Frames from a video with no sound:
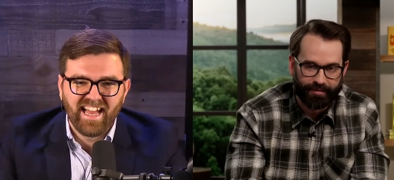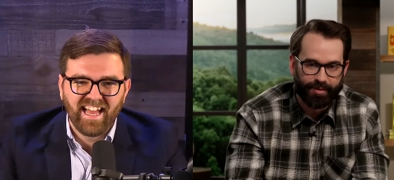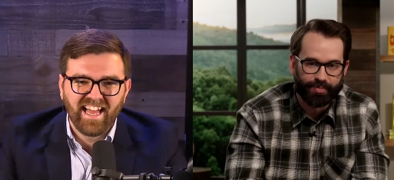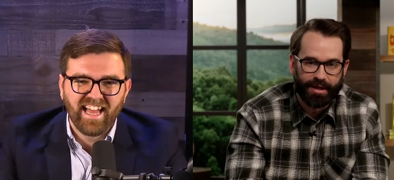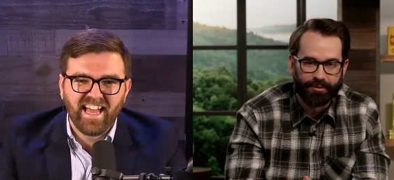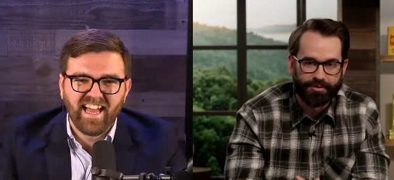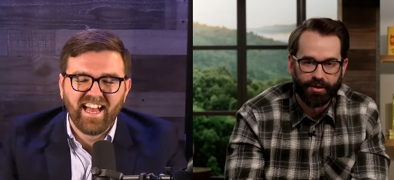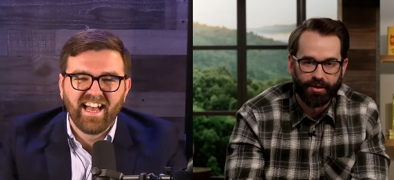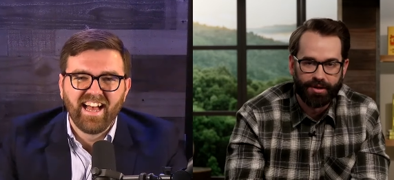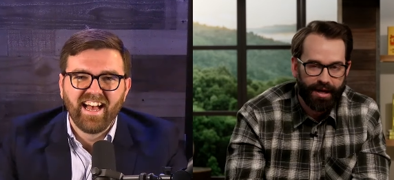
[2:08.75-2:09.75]
Speaker 1: but I was voted
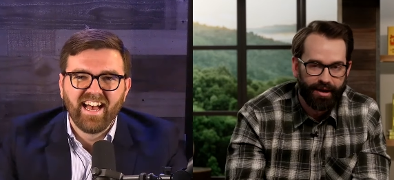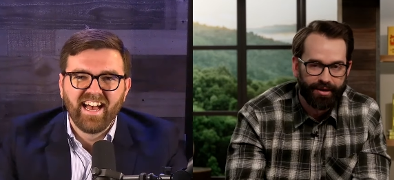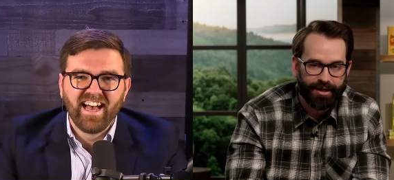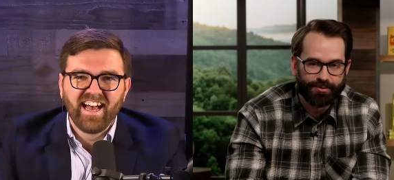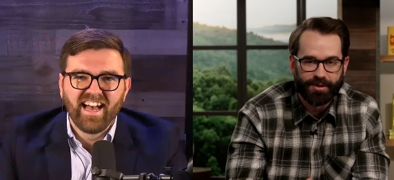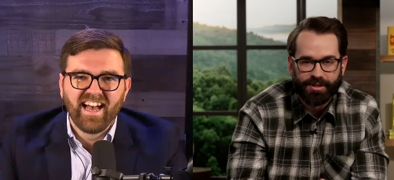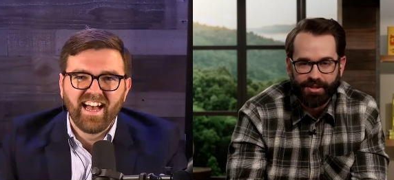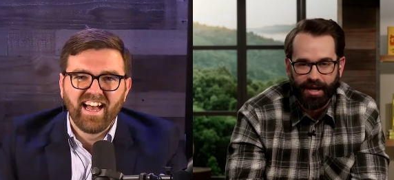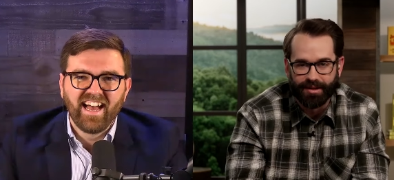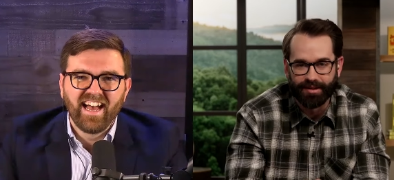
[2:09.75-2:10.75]
down. I guess we decided
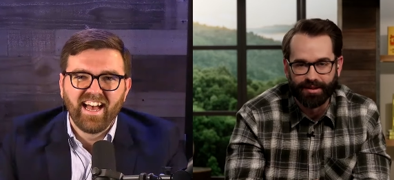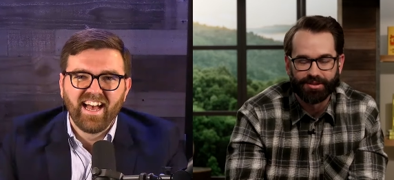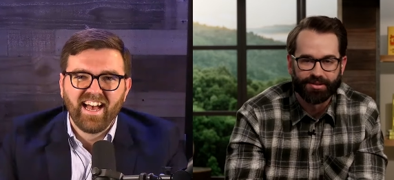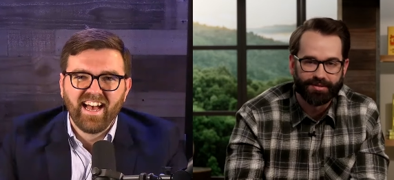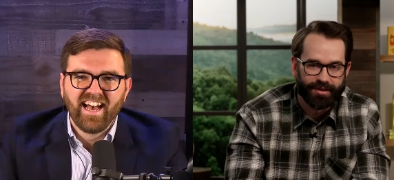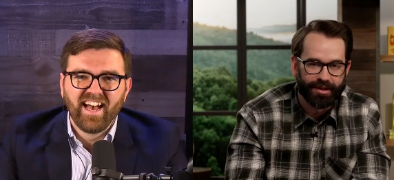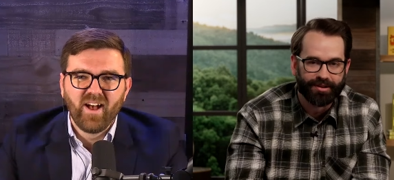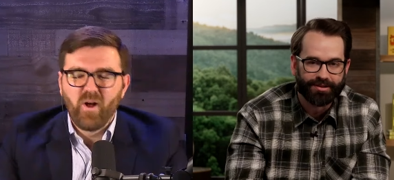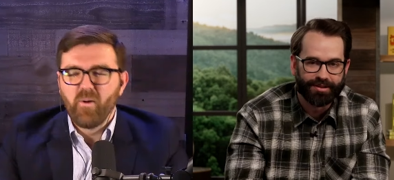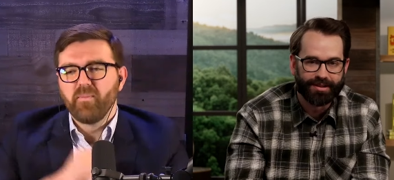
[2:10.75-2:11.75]
that it's just, you know, it's
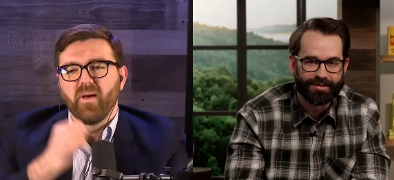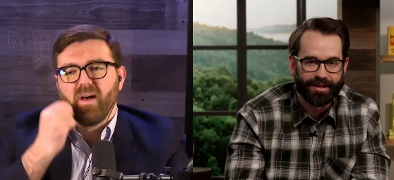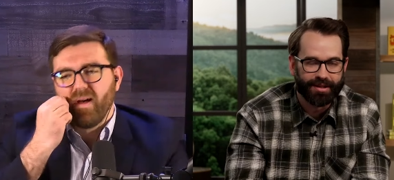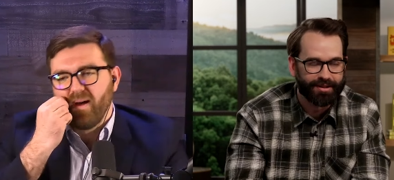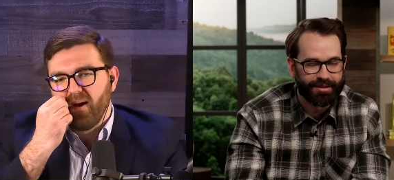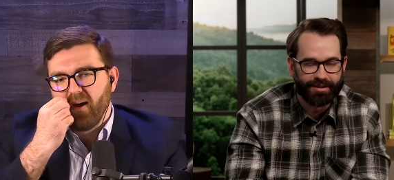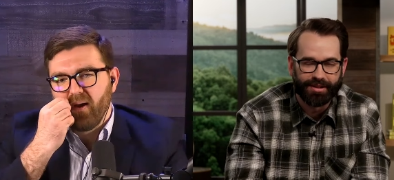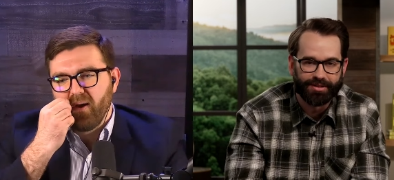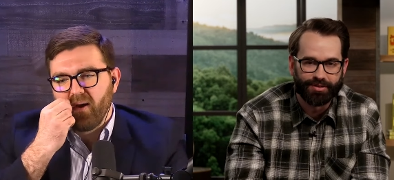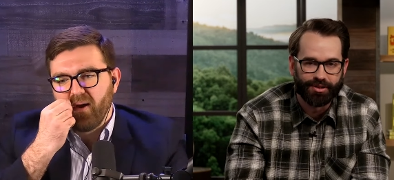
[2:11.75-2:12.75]
it's like it, it,
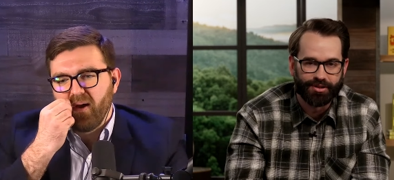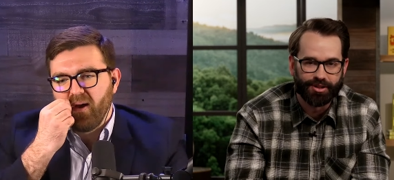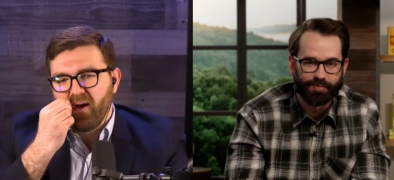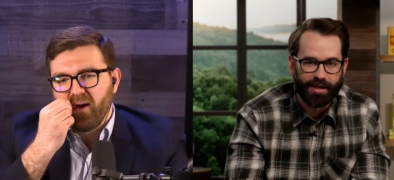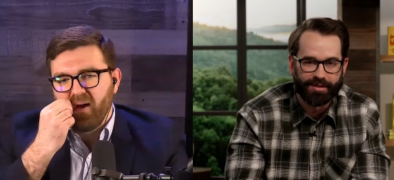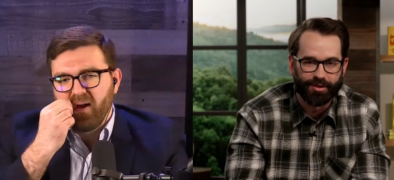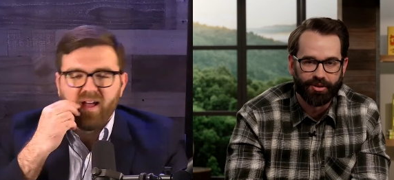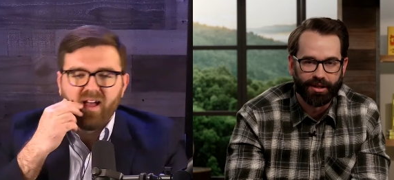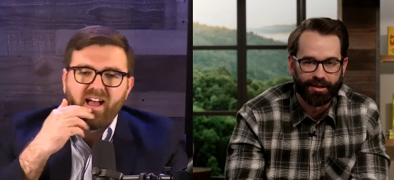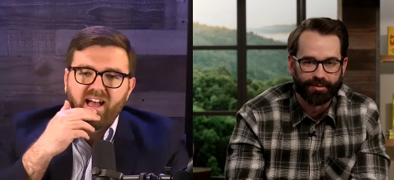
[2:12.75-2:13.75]
it just makes the whole thing a
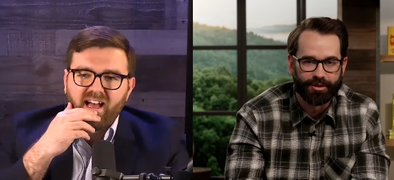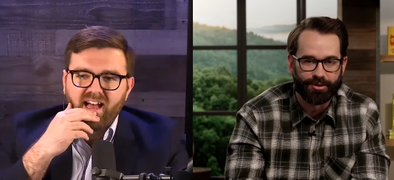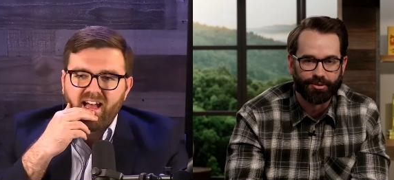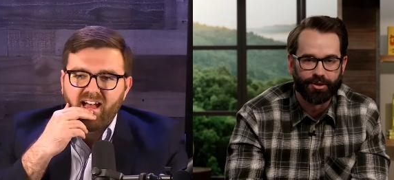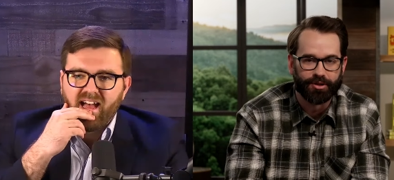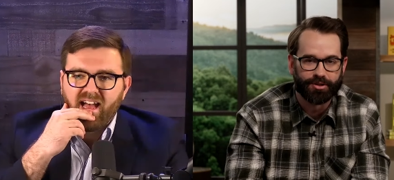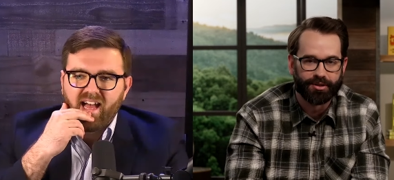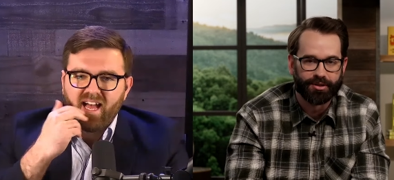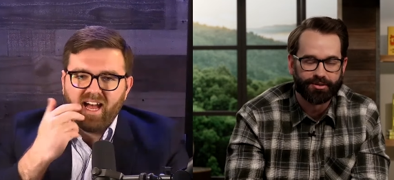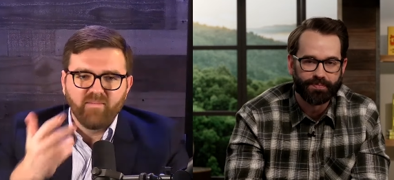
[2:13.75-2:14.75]
little bit too cartoonish.
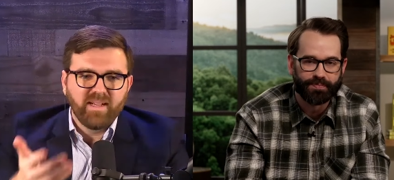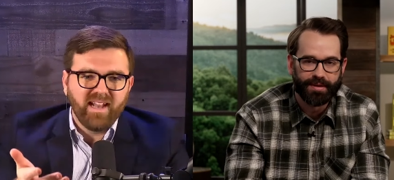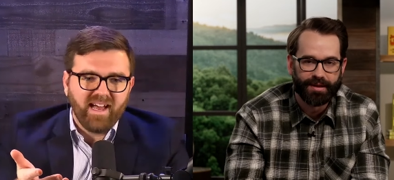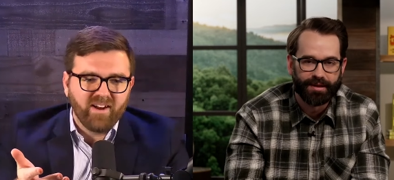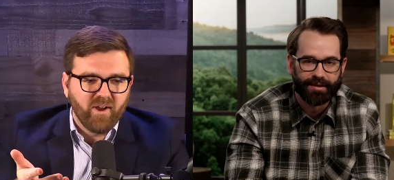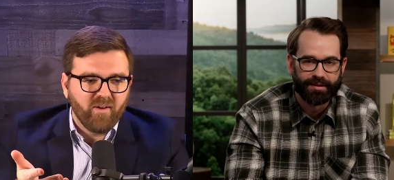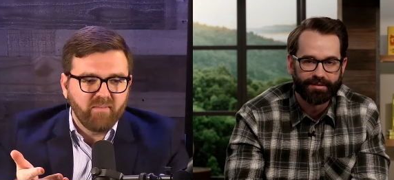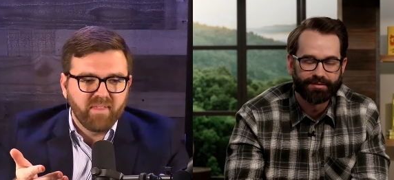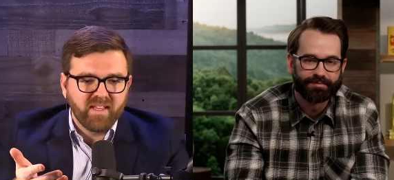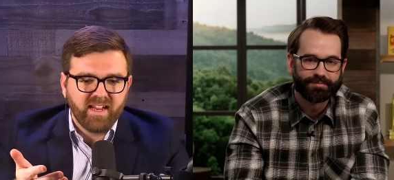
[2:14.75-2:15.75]
Speaker 2: I mean, I don't know.
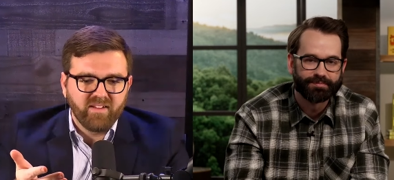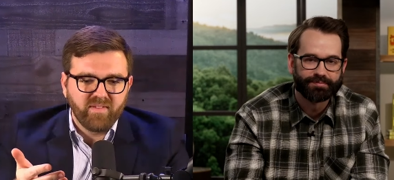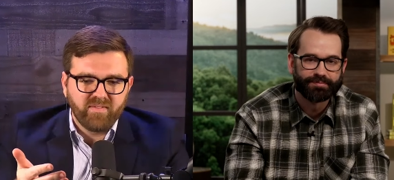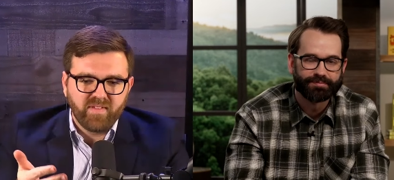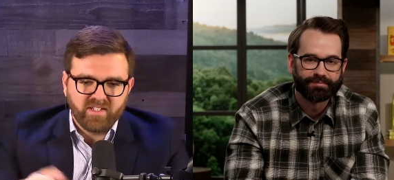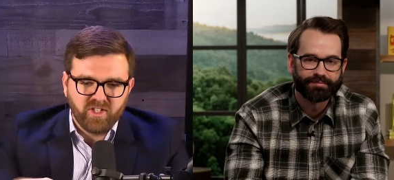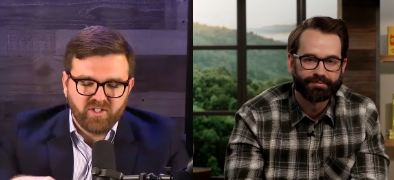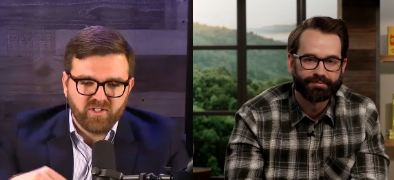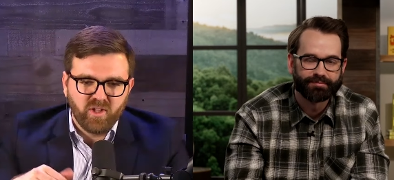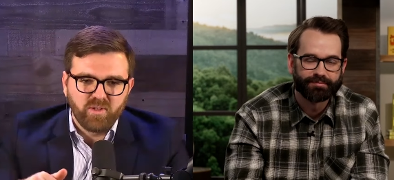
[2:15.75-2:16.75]
I'm thinking of if it just
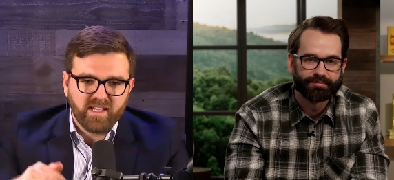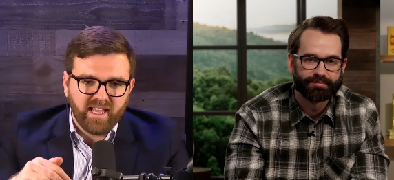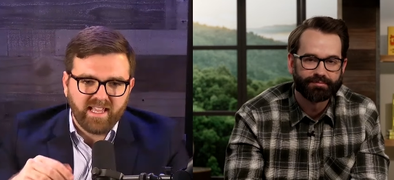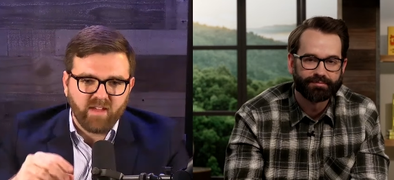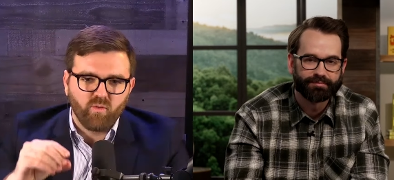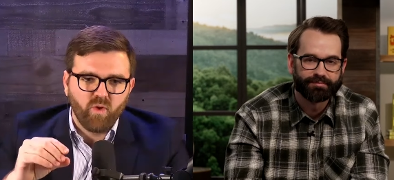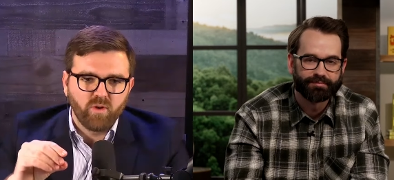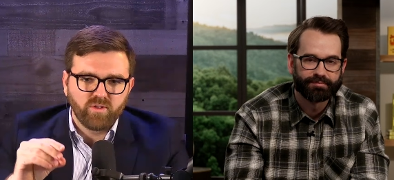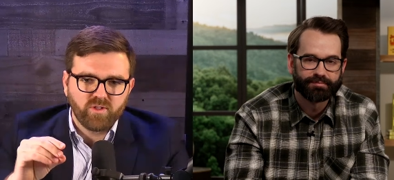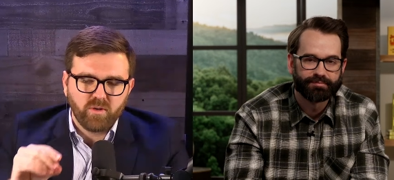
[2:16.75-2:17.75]
slowly, like it
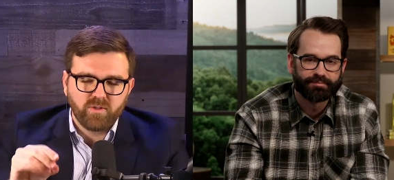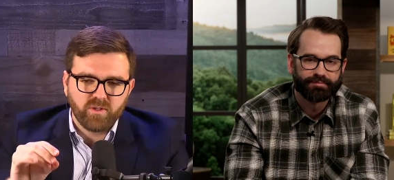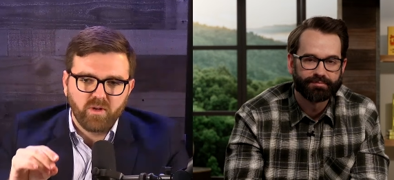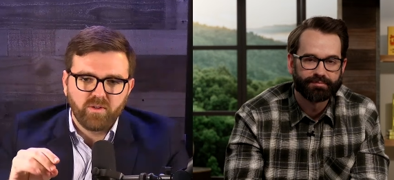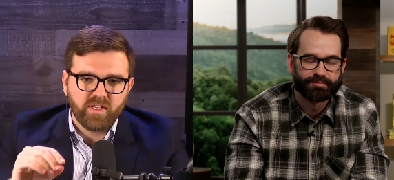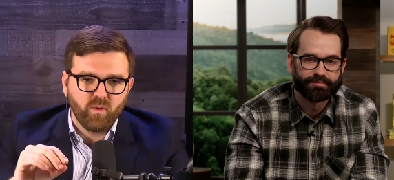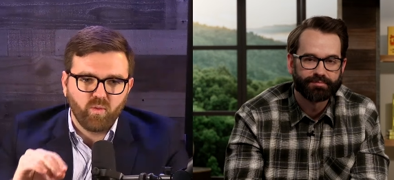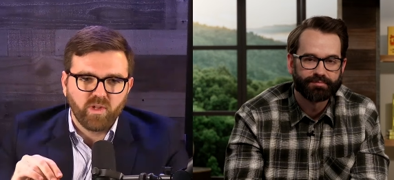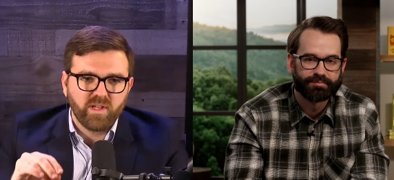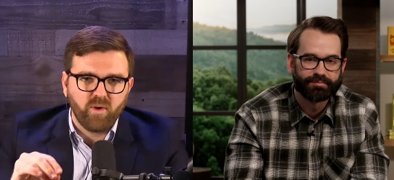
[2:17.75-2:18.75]
rose so slowly, you
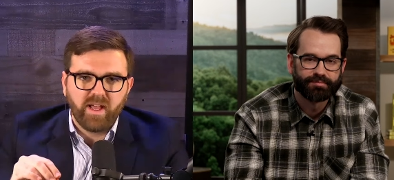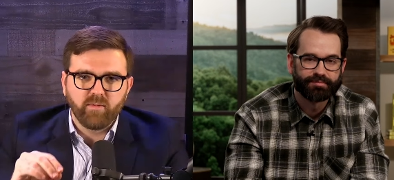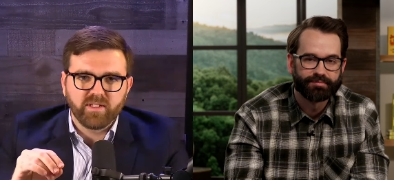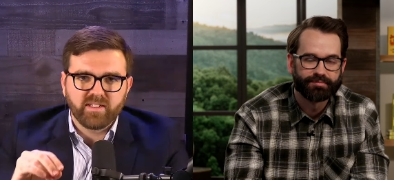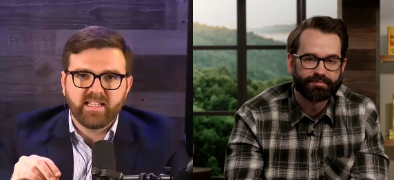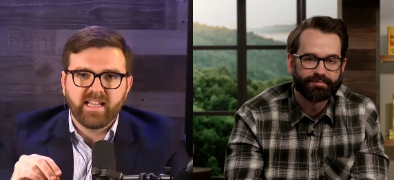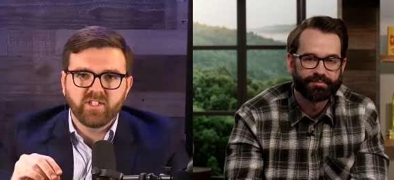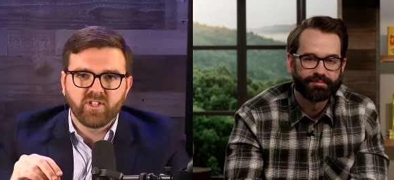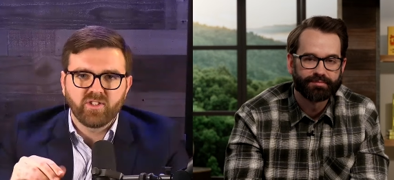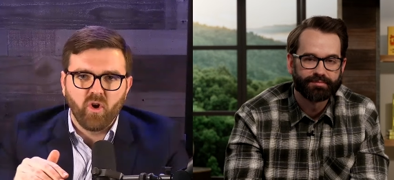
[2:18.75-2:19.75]
really weren't able to see it
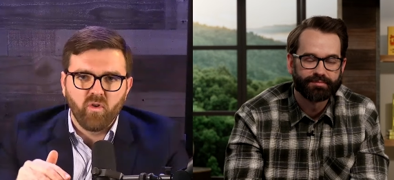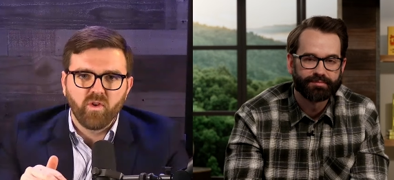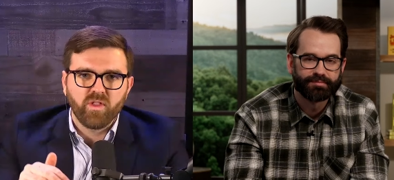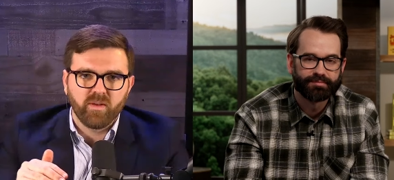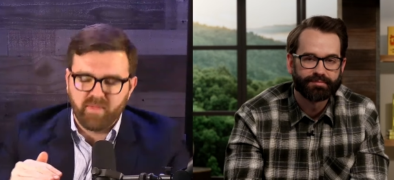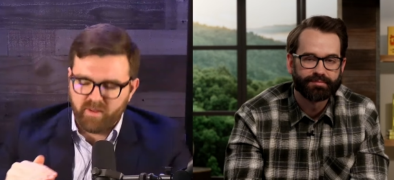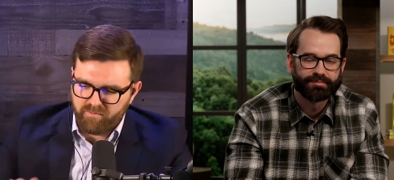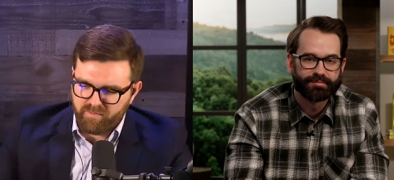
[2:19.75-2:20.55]
just over the the